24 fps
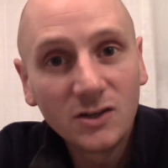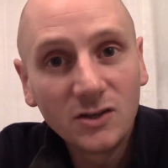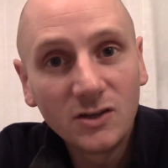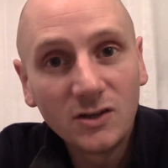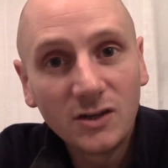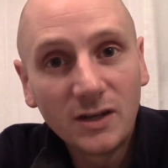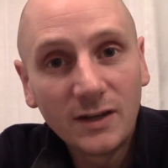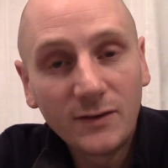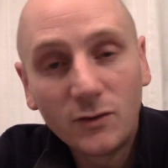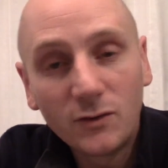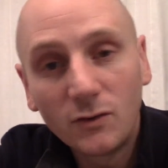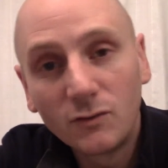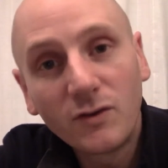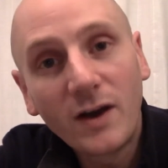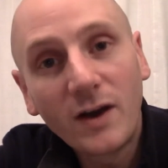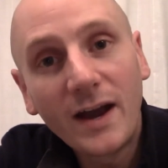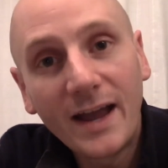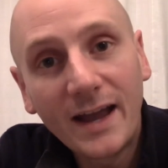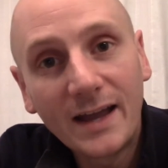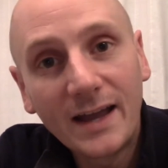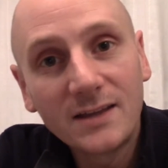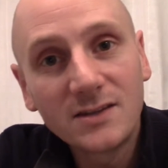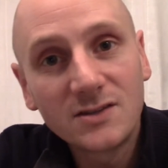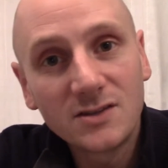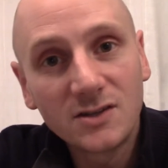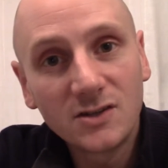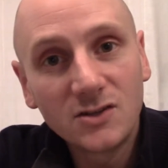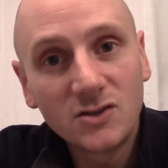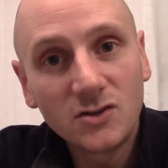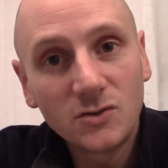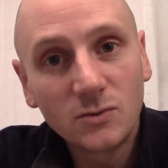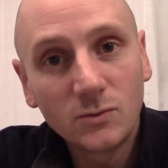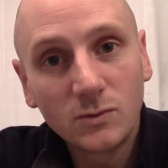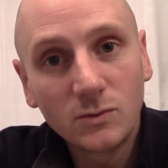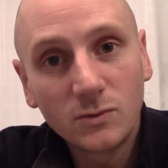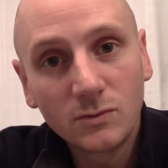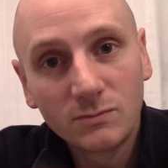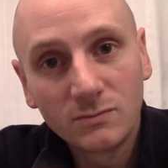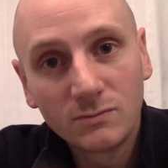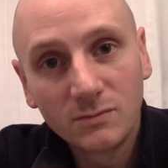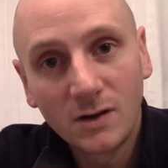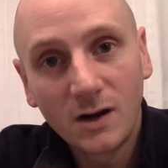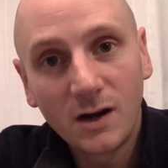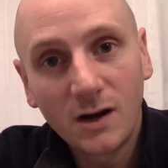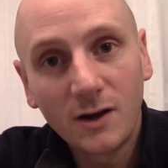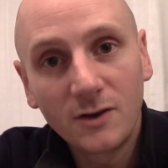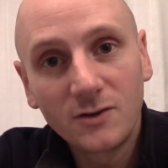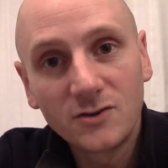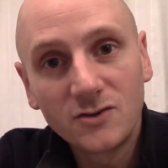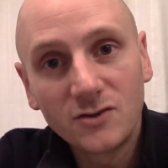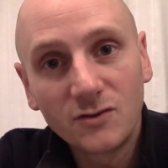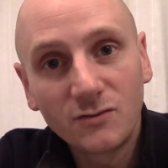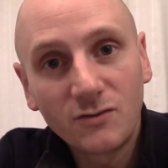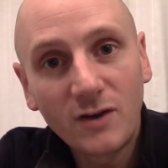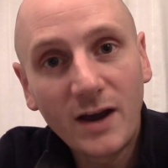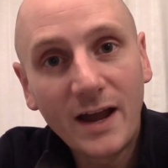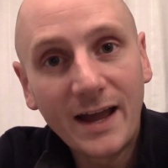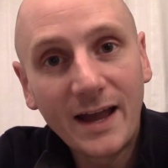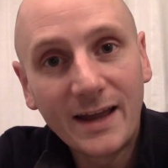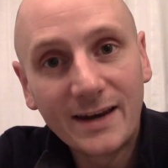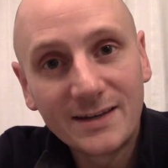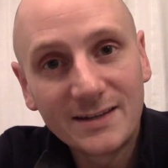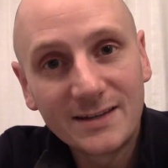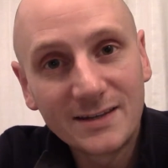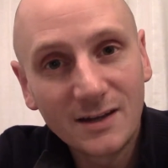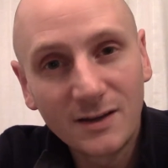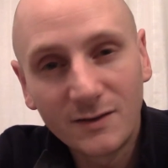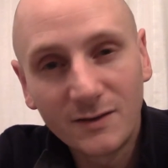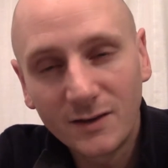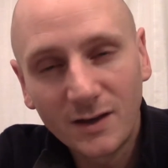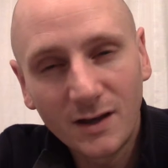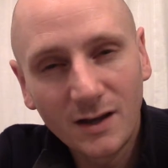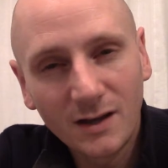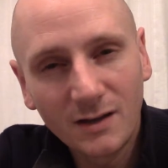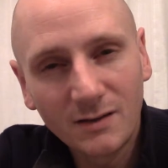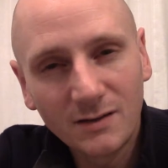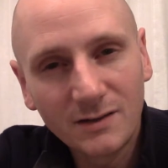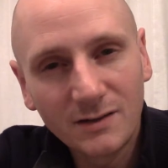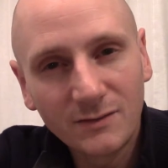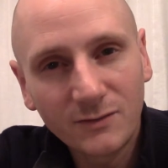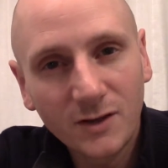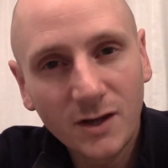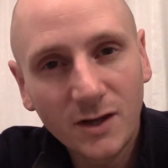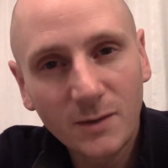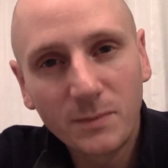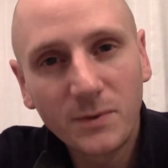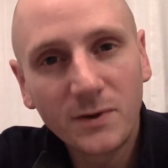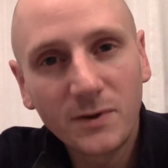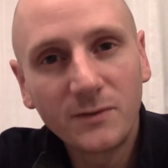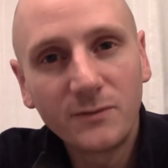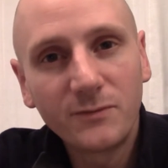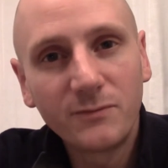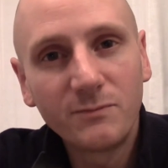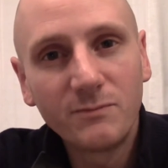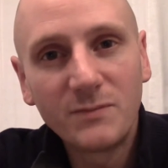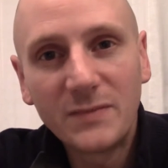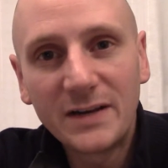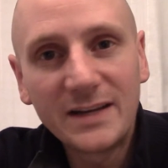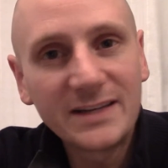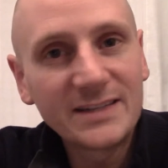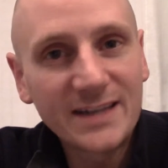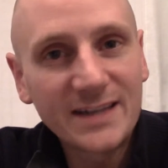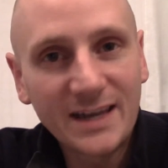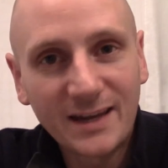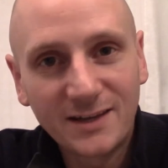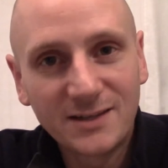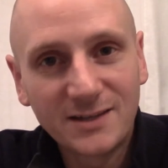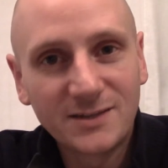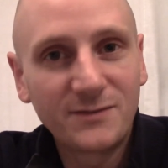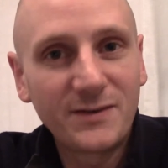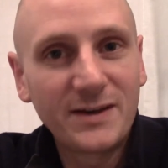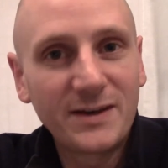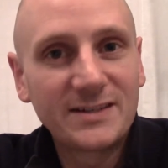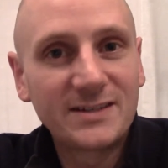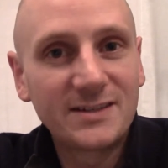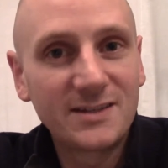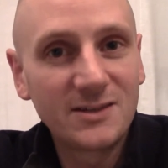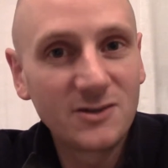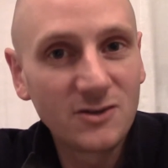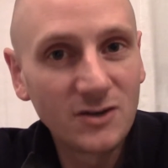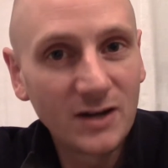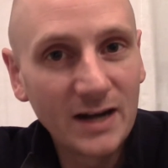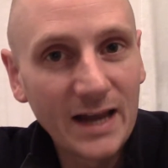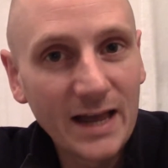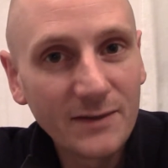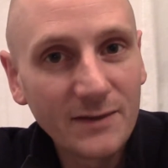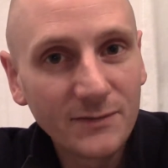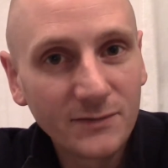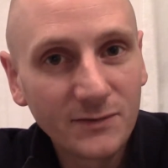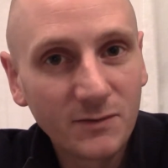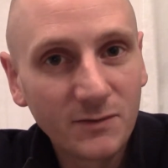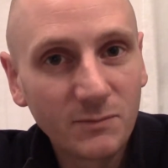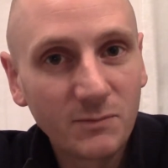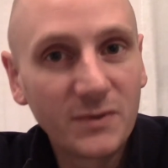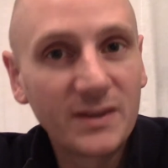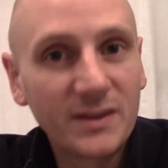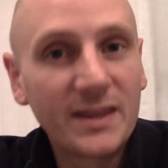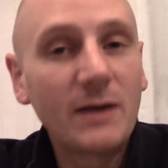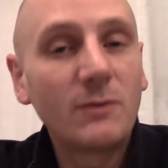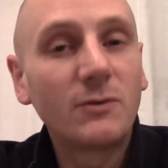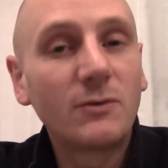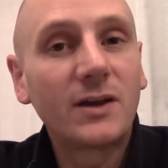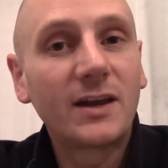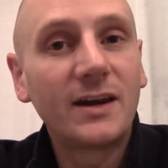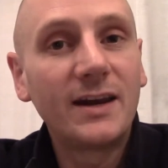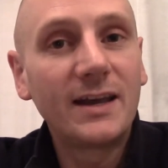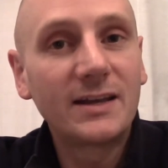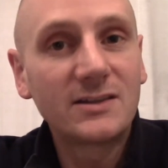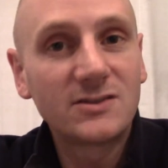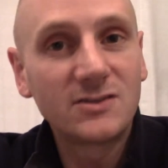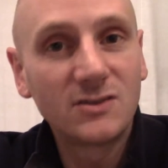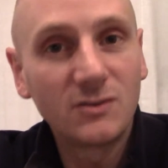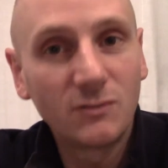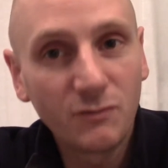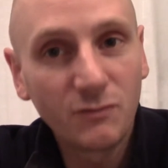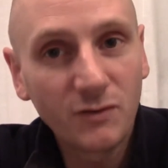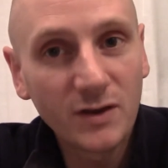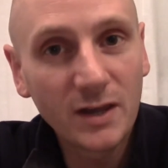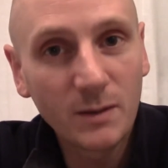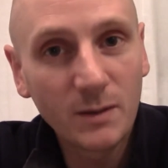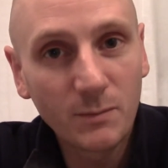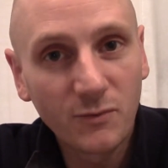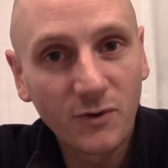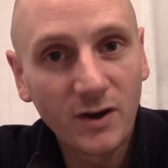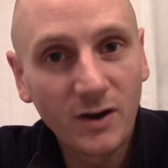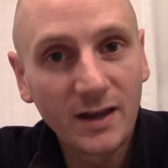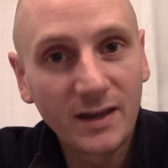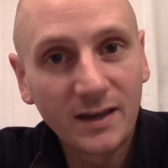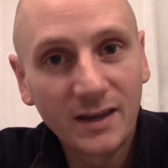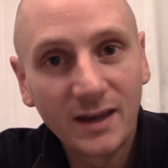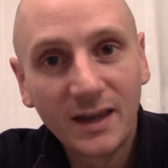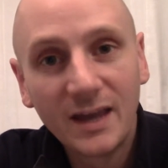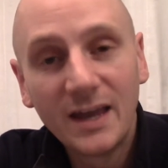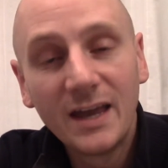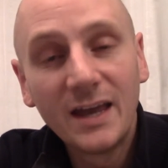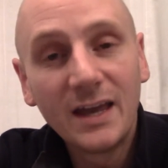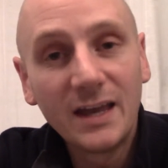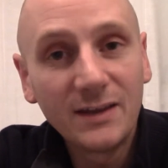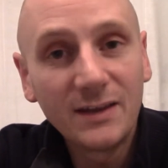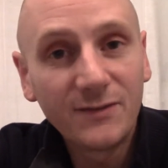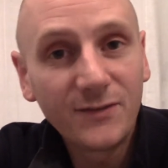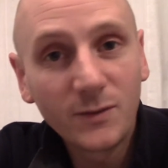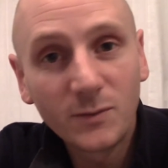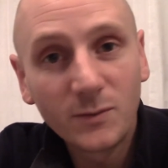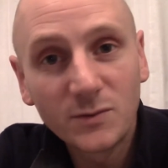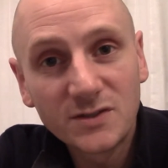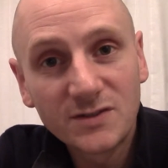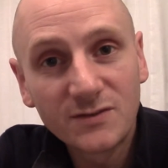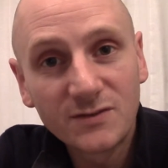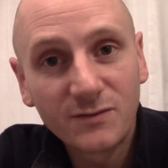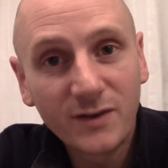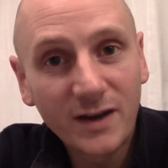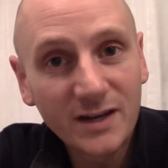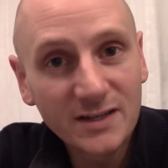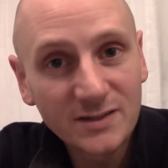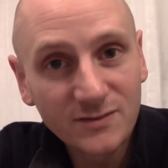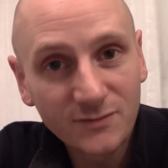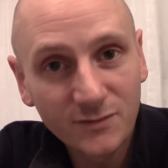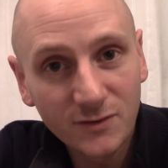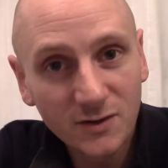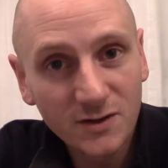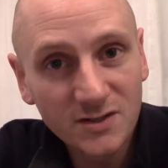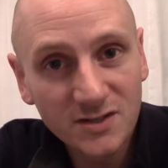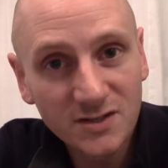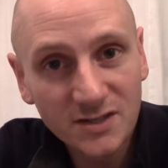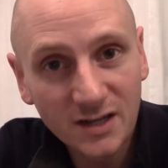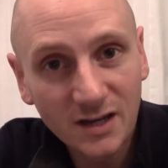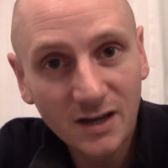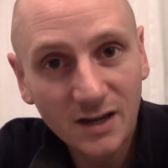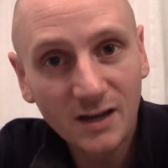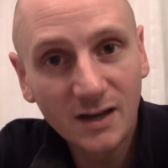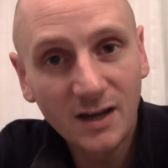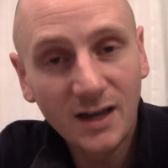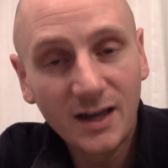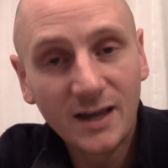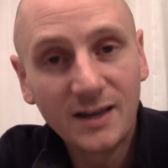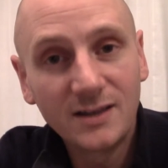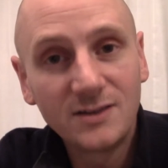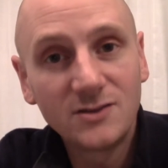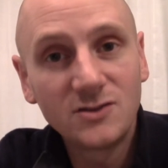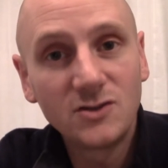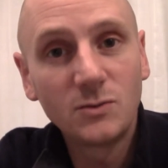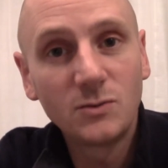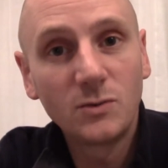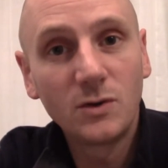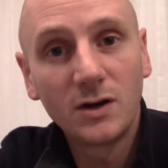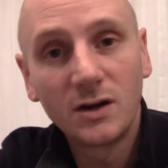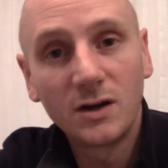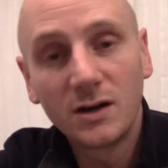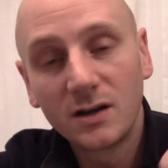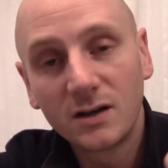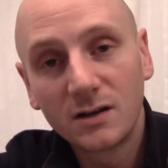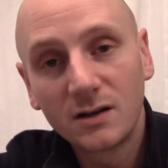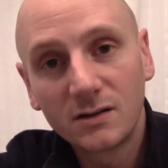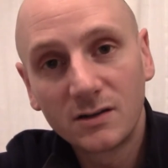if you're right-handed, you will close your right hand a couple of milliseconds faster than your left, but that will connect to the rear brake. If it was vice versa and you were